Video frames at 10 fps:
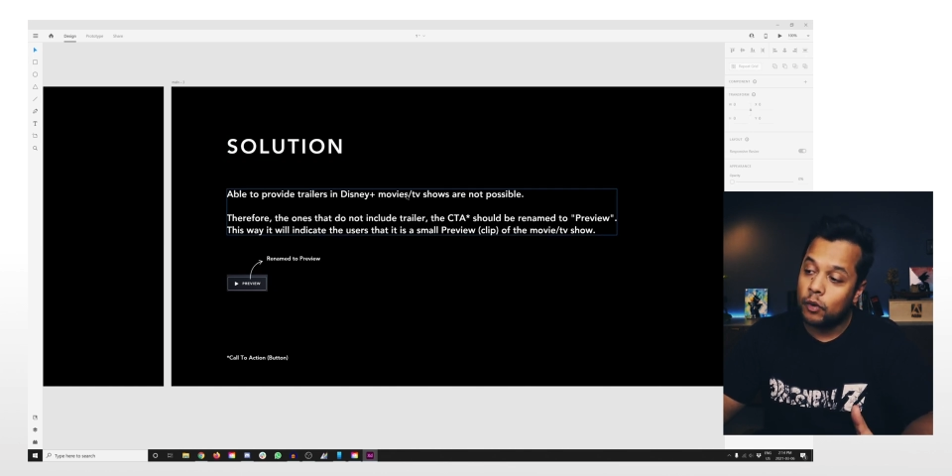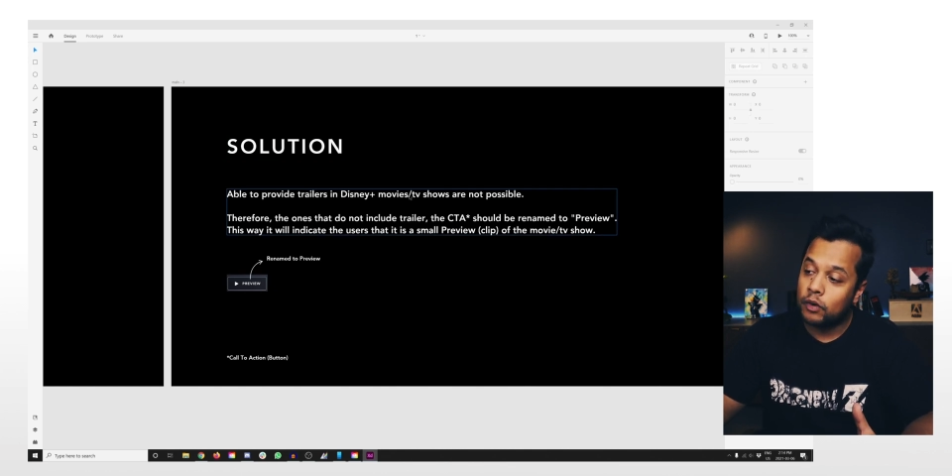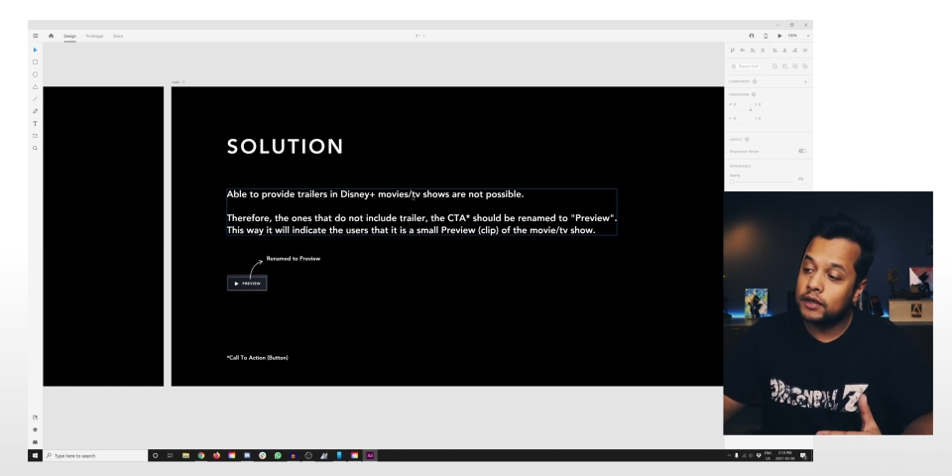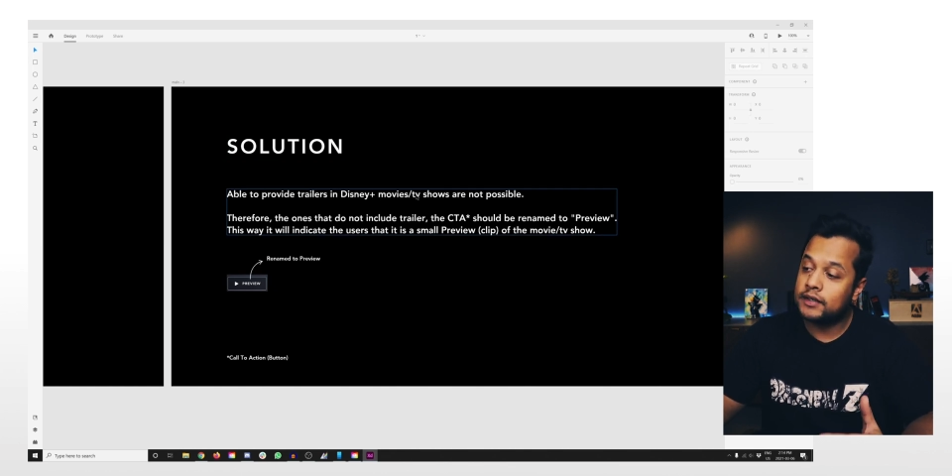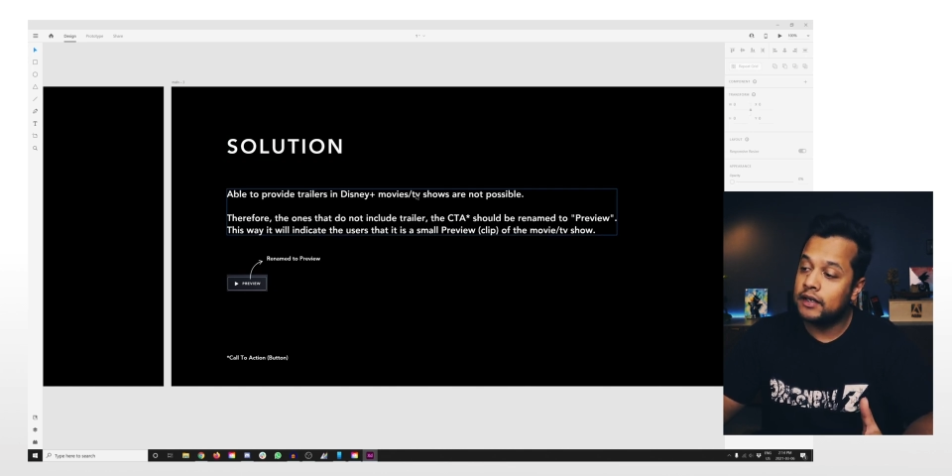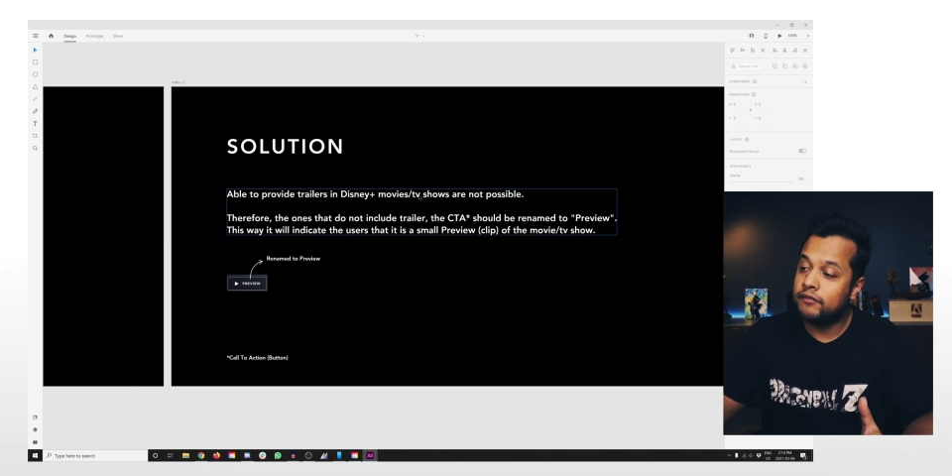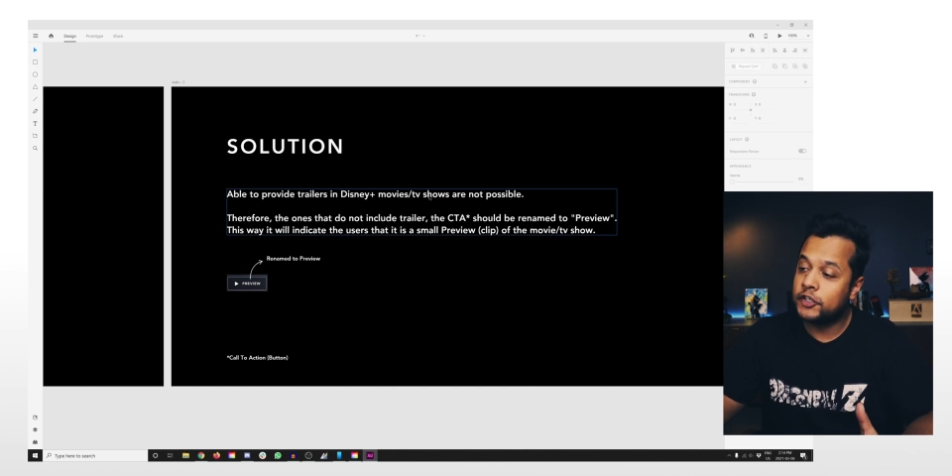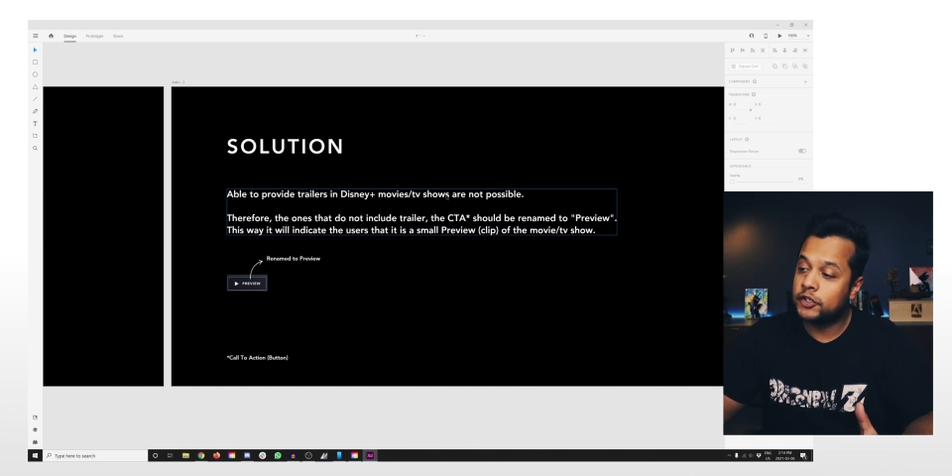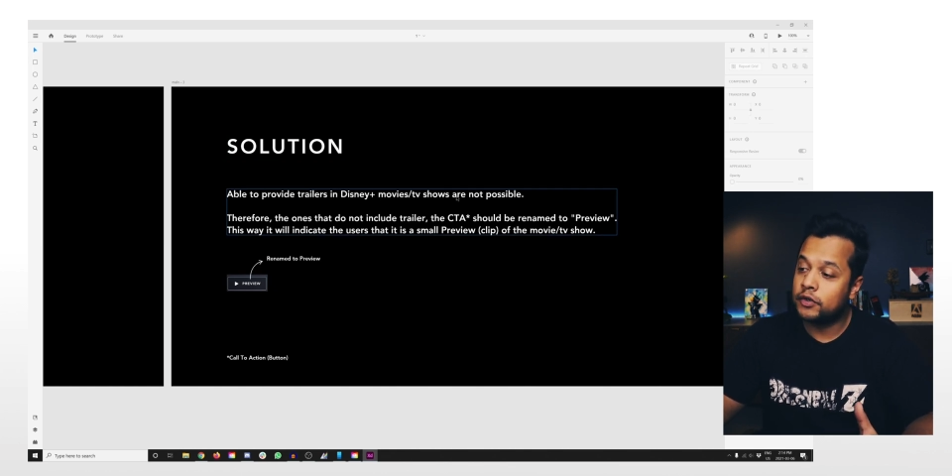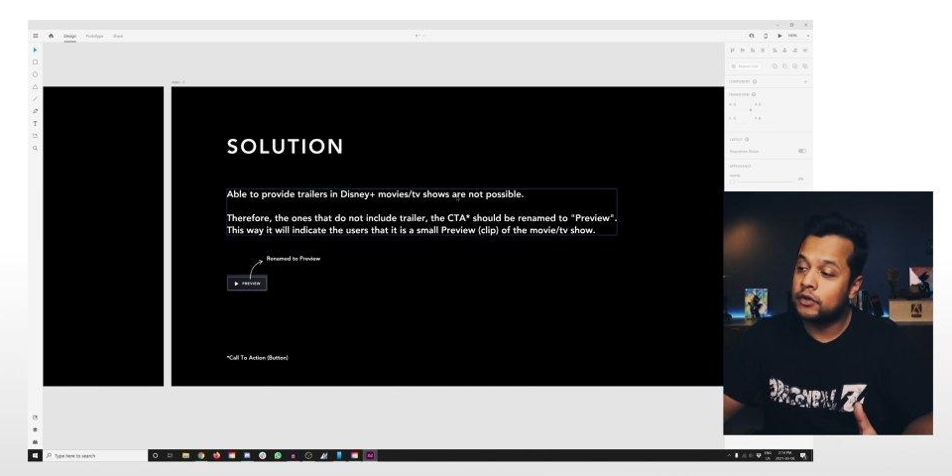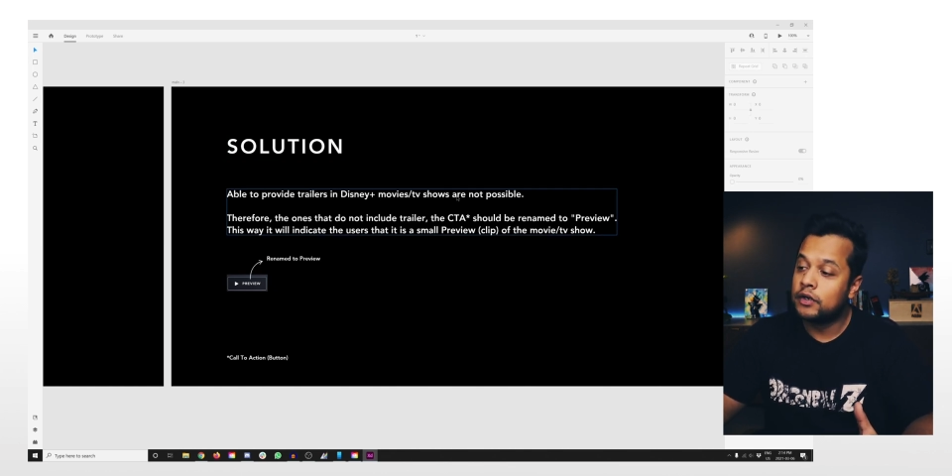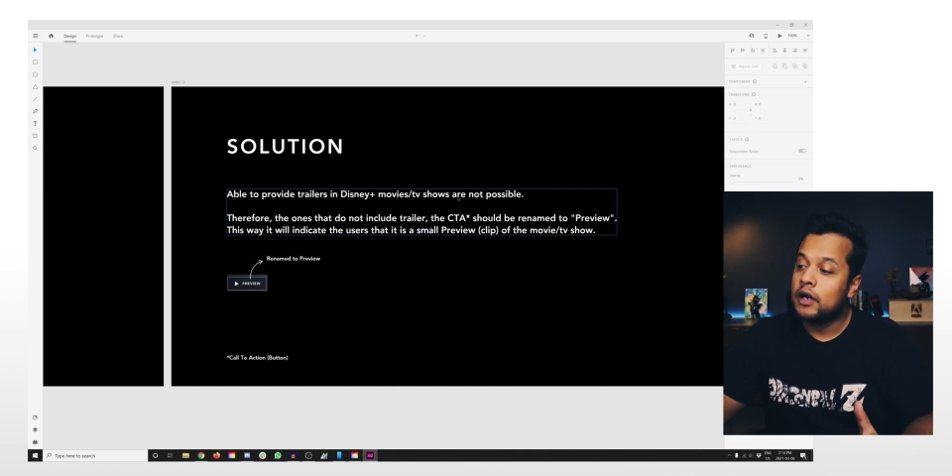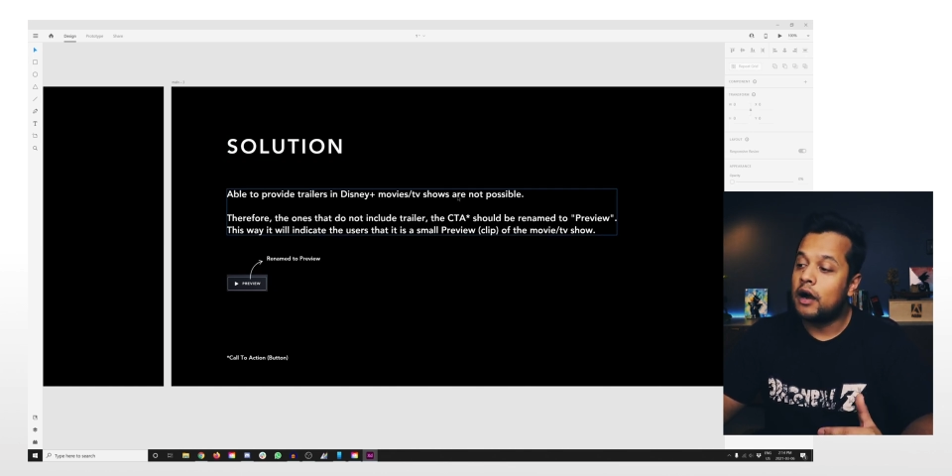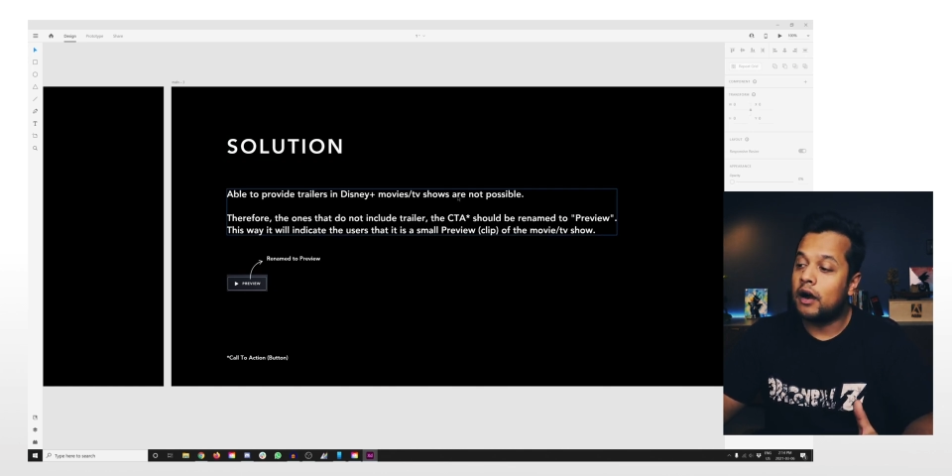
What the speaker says: or TV show